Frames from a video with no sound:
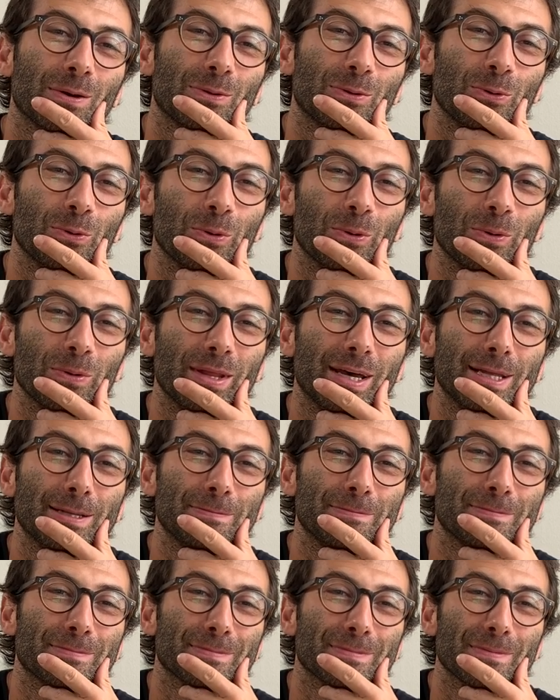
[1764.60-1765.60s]
do you know
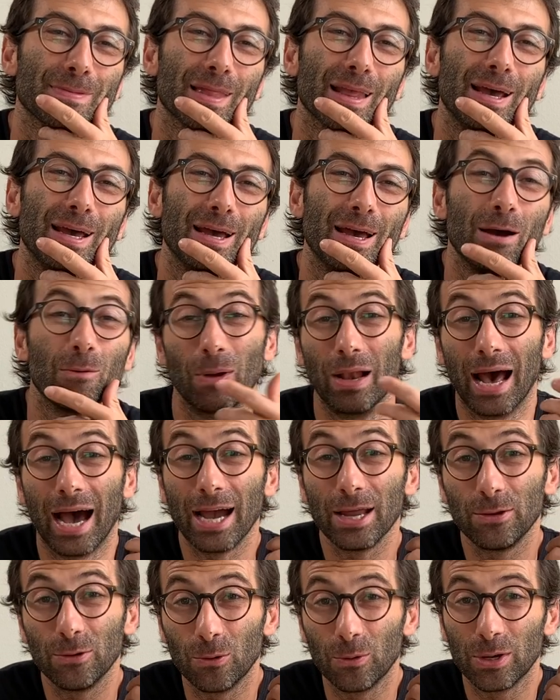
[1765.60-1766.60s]
that well
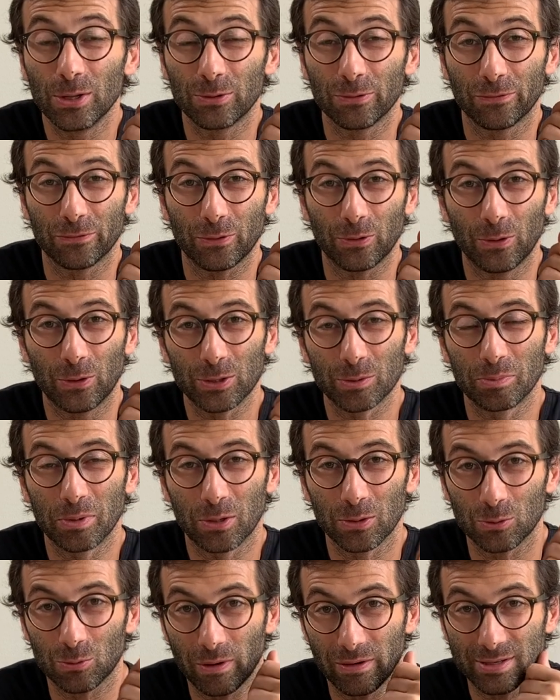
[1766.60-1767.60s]
i know it of course
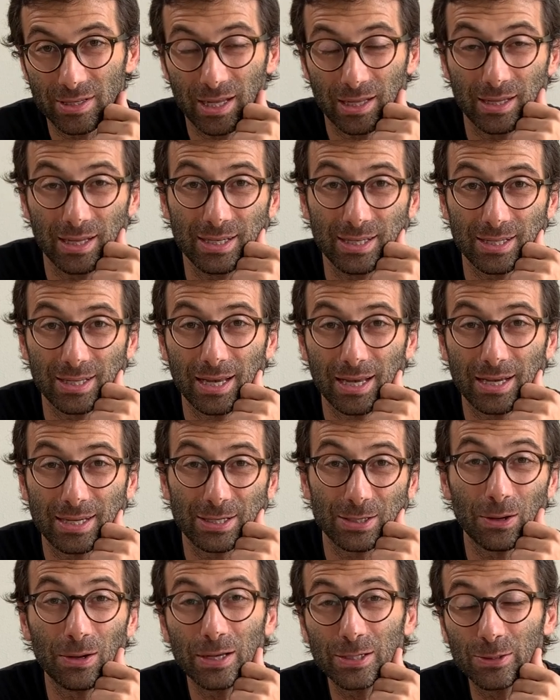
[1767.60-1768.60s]
because we're statistics
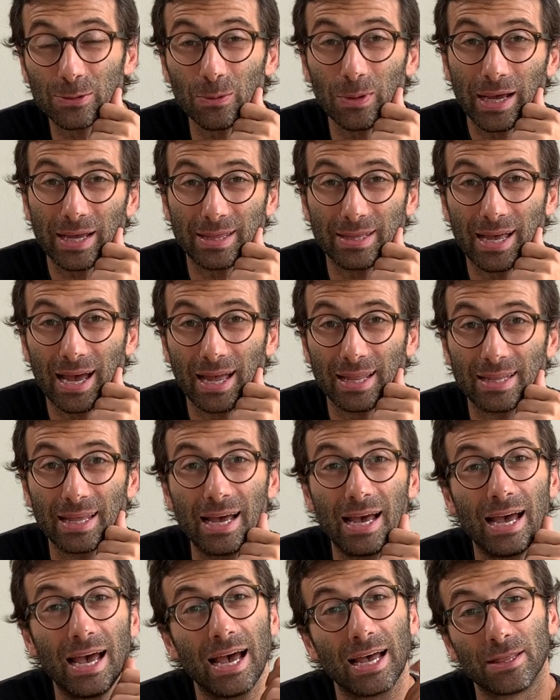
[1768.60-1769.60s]
so let's do like that
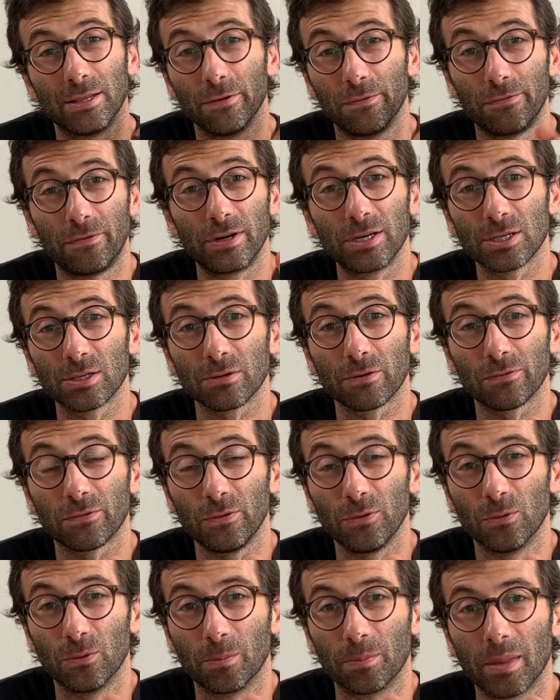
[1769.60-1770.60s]
the first of
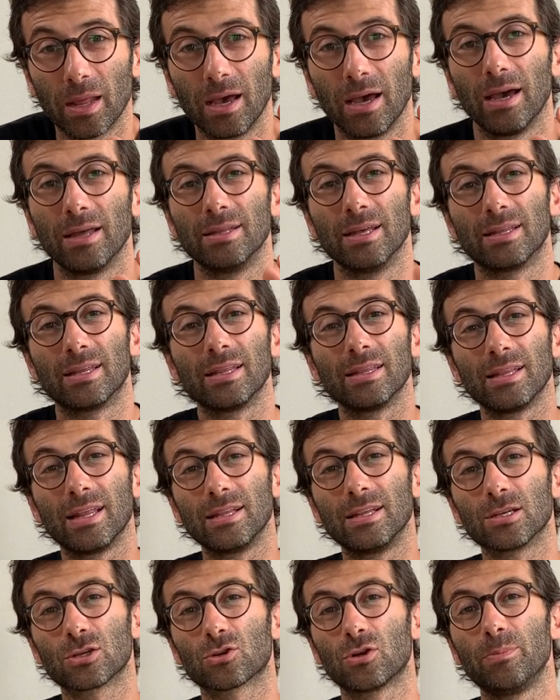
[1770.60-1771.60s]
you that in the
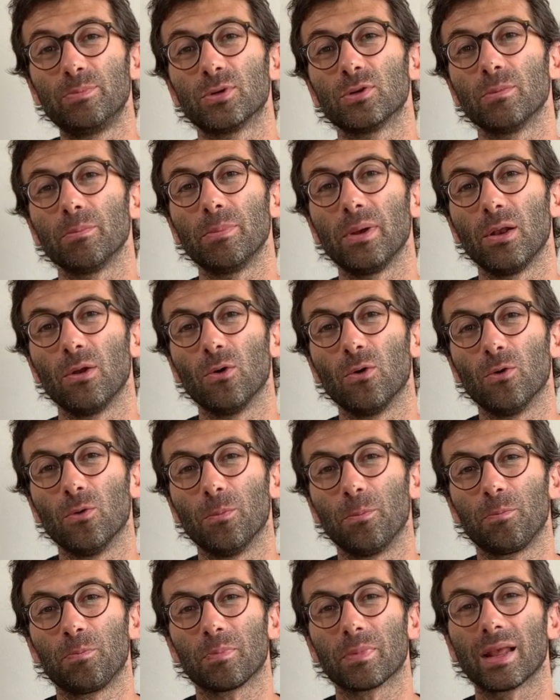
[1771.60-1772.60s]
description below
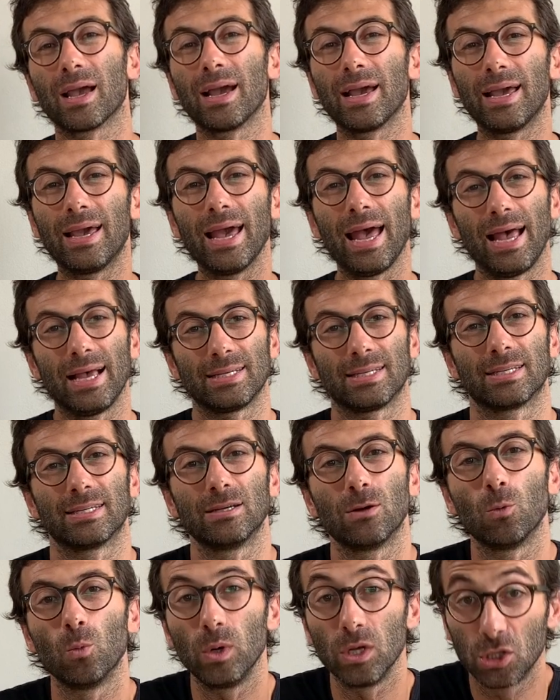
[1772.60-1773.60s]
guess
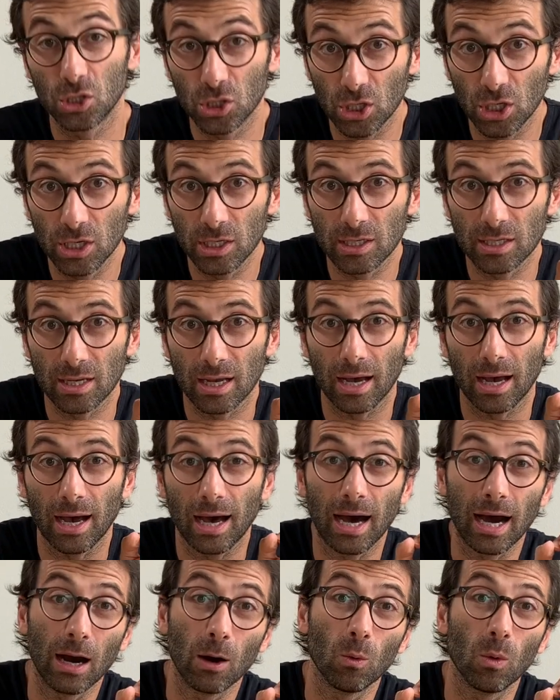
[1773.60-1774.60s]
which is
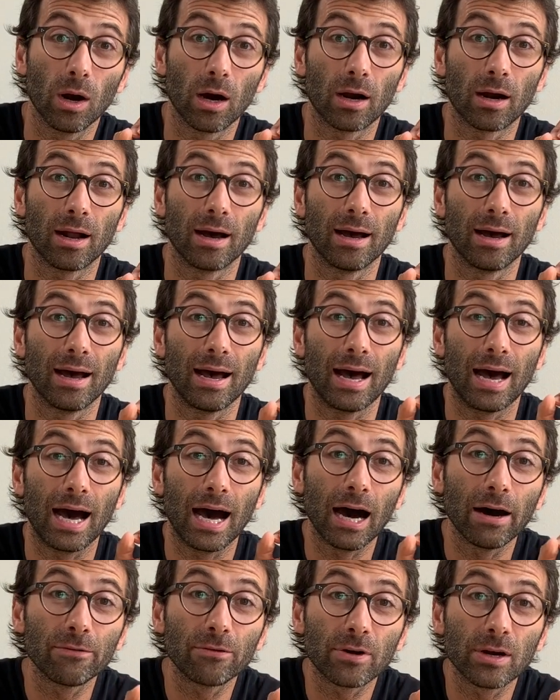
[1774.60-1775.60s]
our
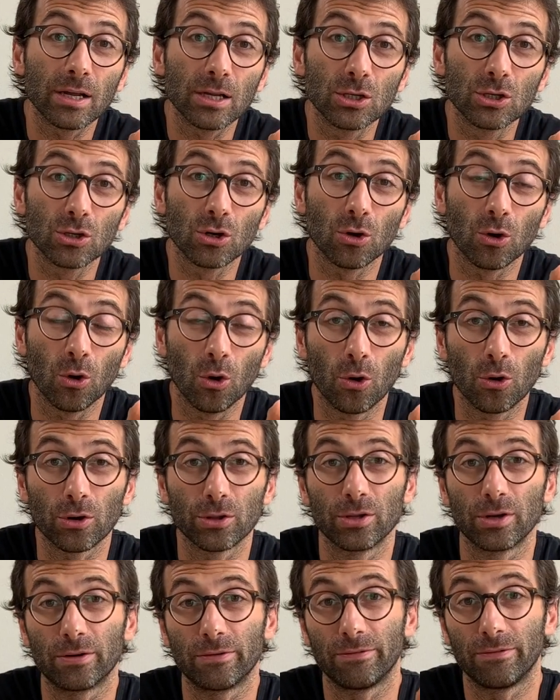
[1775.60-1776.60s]
average
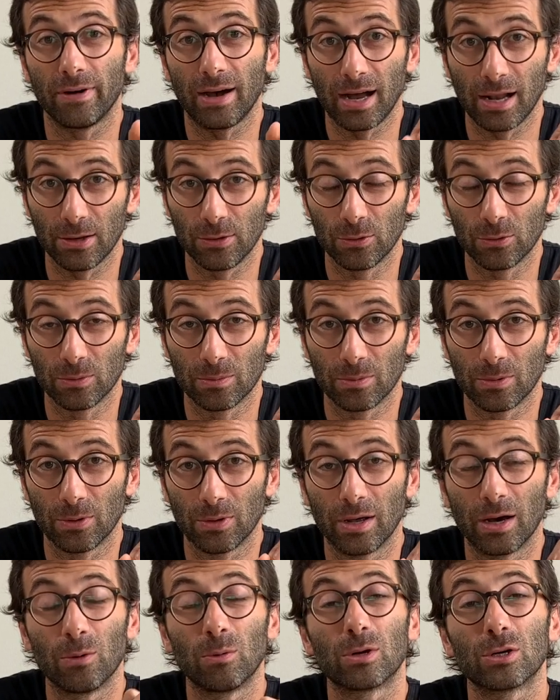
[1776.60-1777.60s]
order value
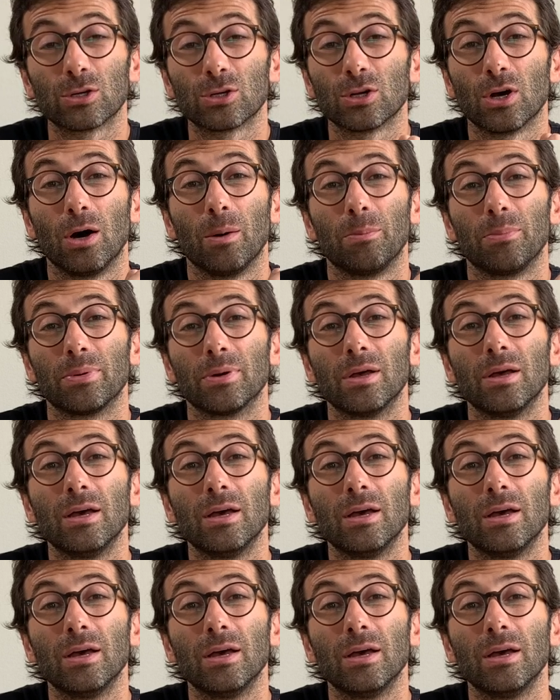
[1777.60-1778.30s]
on our shop